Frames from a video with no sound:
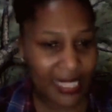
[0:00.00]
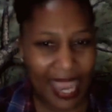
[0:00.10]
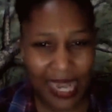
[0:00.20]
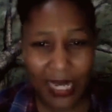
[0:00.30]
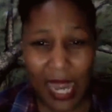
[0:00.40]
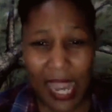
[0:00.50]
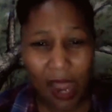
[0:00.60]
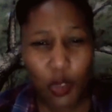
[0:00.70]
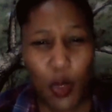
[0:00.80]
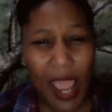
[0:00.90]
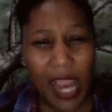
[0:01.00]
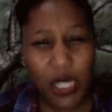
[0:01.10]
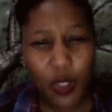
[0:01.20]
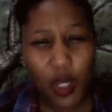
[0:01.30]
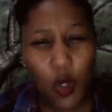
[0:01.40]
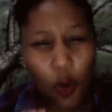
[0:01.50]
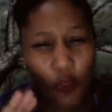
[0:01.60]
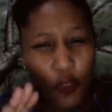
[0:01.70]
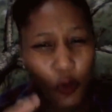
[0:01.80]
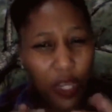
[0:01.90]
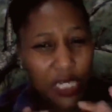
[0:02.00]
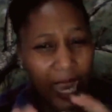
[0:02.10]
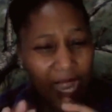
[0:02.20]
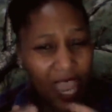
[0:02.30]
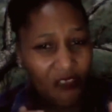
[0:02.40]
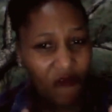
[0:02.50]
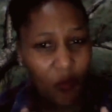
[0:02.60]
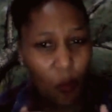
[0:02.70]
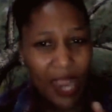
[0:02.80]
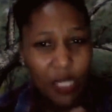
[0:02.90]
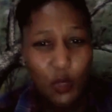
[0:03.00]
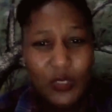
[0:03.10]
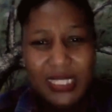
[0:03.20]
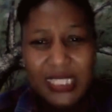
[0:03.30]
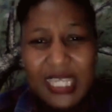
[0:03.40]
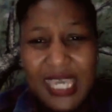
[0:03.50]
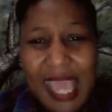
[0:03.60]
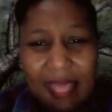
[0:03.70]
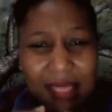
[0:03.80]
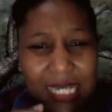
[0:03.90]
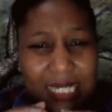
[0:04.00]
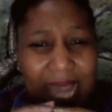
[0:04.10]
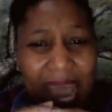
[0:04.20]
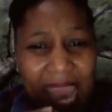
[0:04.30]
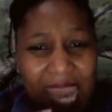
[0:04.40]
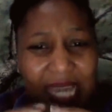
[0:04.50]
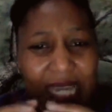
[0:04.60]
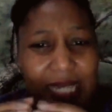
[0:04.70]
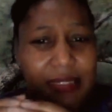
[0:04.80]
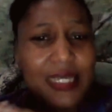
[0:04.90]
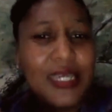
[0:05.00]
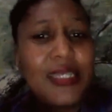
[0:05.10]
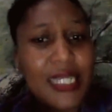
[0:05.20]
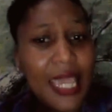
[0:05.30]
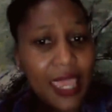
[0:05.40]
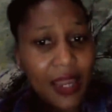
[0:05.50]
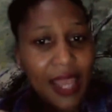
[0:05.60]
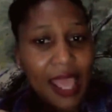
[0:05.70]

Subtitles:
and now to actually go through each and every one to see the tiny detail